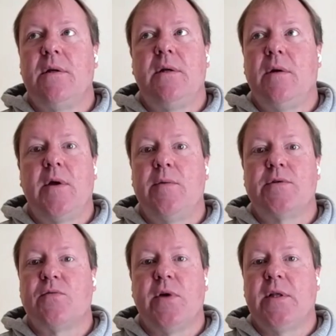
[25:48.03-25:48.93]
you know, he
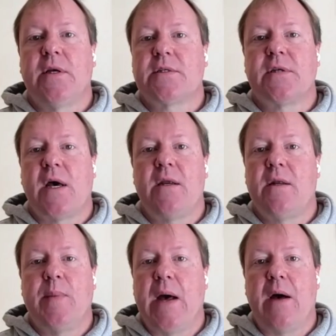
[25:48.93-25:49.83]
was really excited
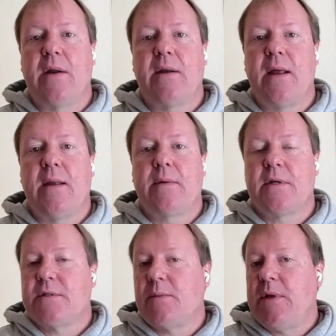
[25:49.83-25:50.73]
about it. And
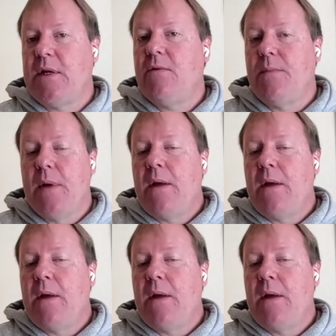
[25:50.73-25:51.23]
because, I mean, he,